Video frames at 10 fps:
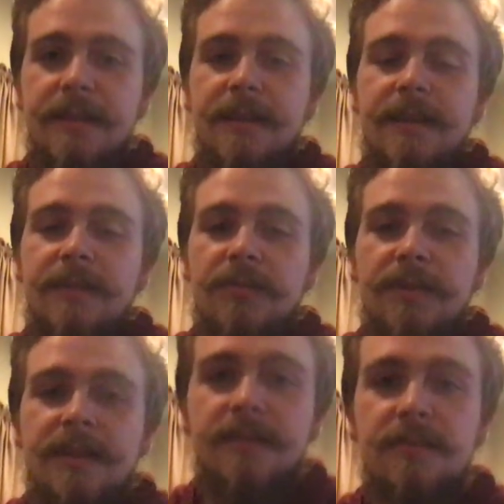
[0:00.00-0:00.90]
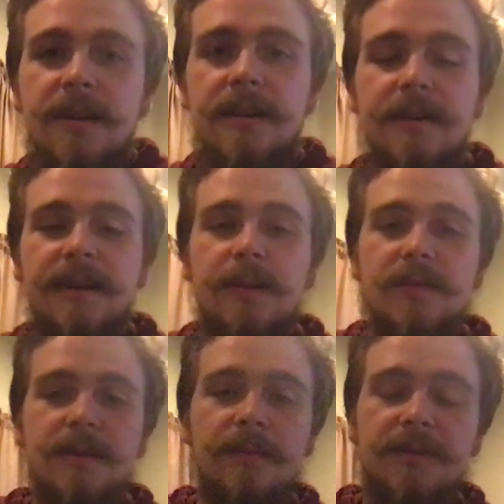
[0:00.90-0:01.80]
see the keyboard, that's right,
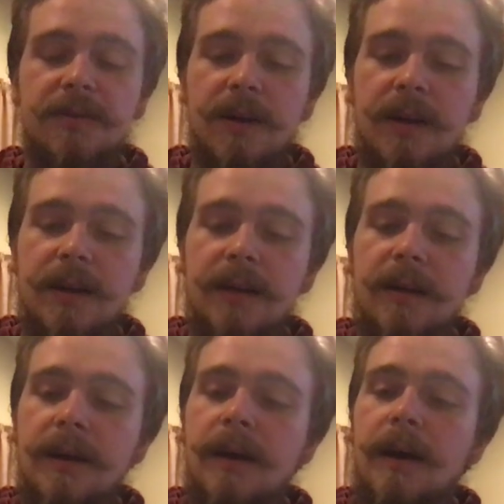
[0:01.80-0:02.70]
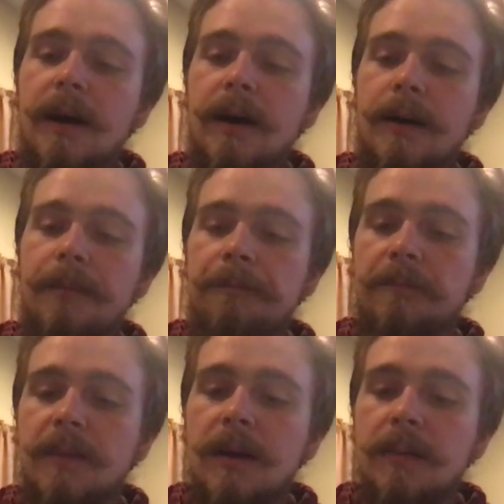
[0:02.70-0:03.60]
camera's up too high.
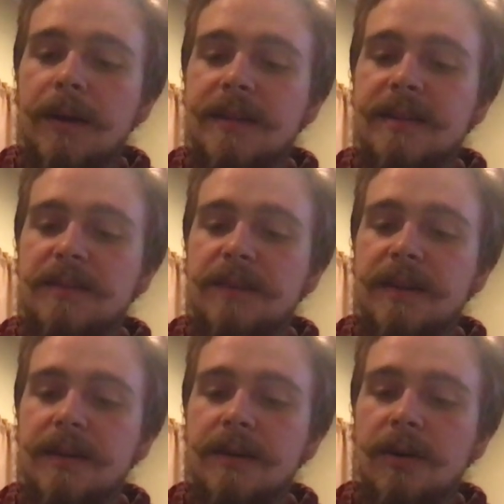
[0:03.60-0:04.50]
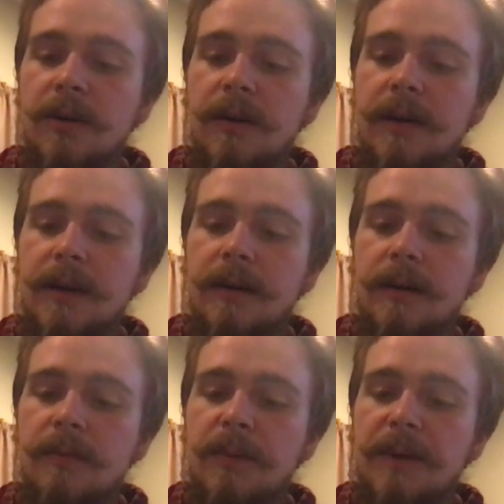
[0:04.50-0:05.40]
Like the speaker on
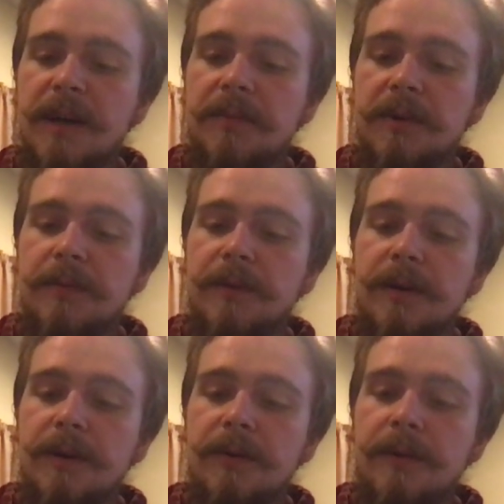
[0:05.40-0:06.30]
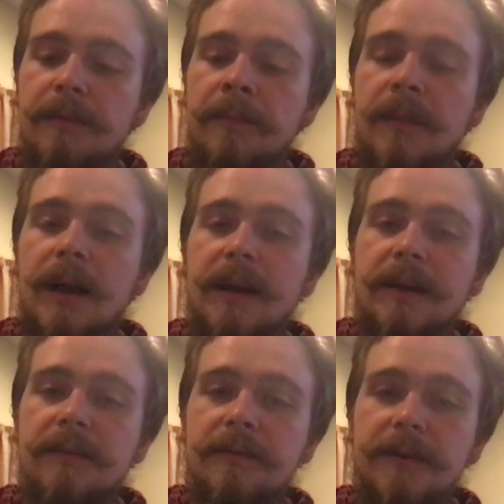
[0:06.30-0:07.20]
my MacBook Pro, I
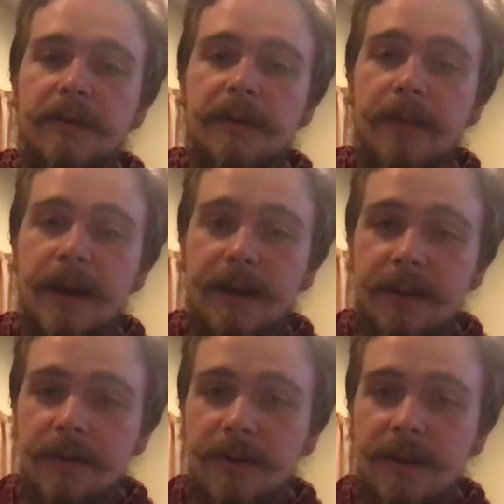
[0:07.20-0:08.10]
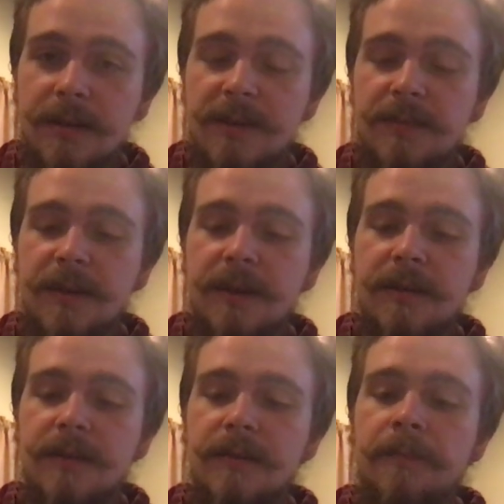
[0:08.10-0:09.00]
can feel the magnet within the
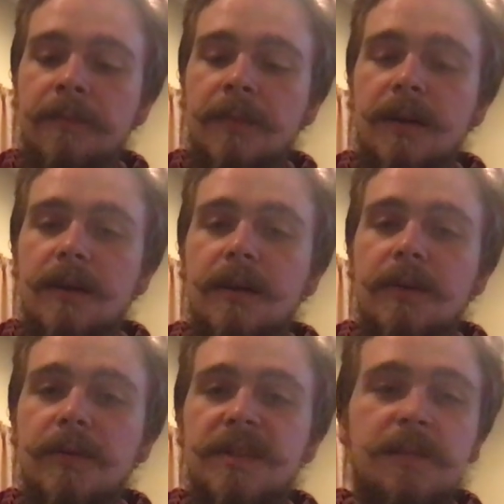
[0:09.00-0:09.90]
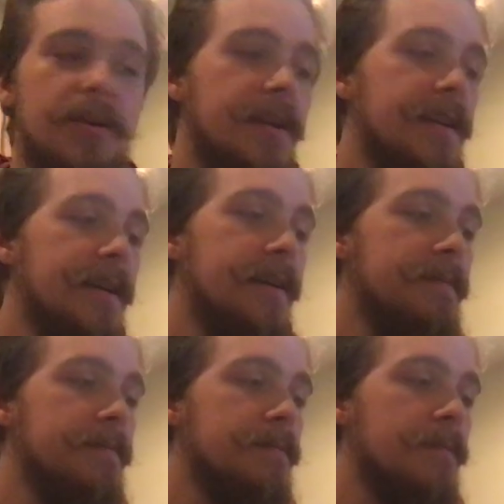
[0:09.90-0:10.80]
speaker, which is pretty
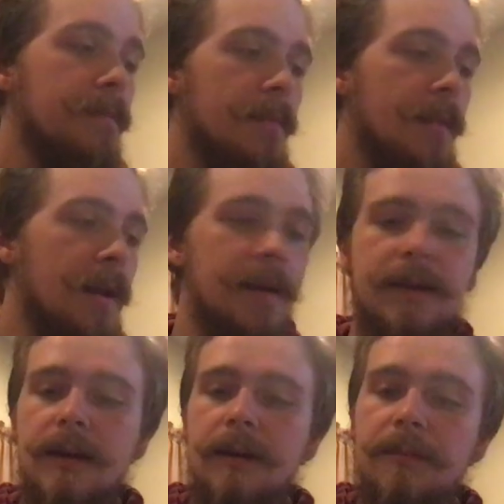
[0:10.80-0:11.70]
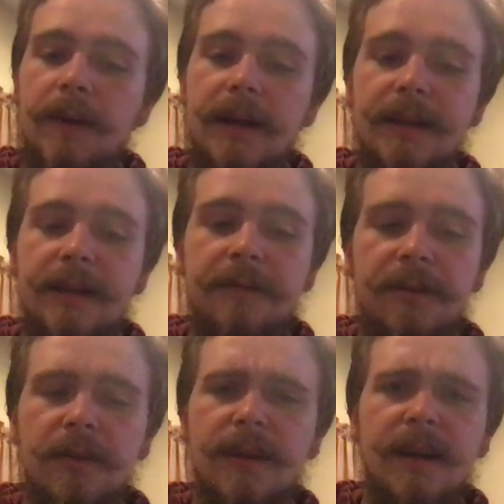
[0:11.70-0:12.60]
neat. And I can like
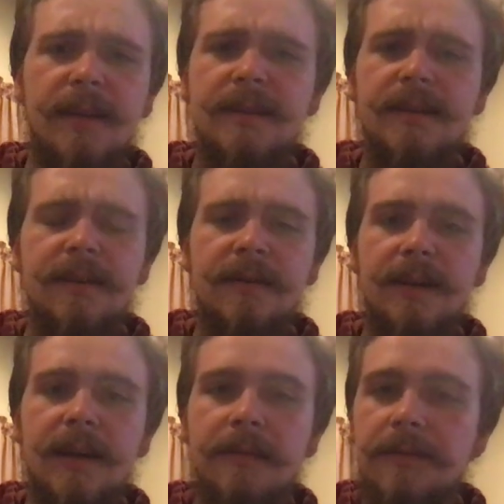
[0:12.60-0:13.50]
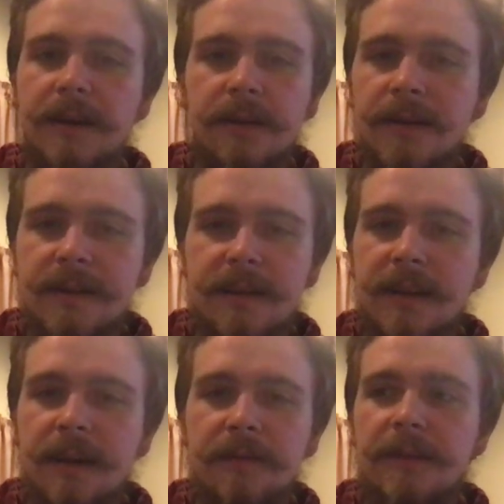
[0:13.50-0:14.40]
feel all kinds of different like ferrous and
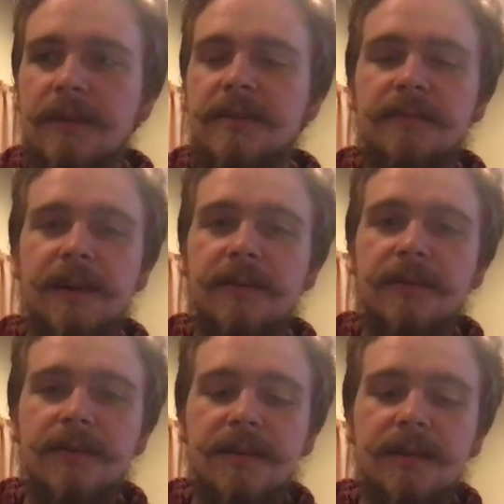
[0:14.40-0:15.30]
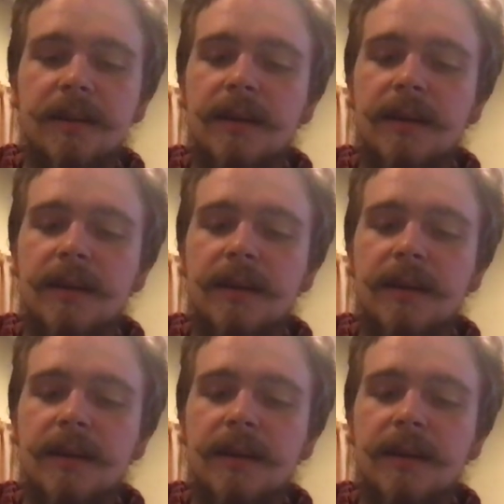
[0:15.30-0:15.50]
non-ferrous metals.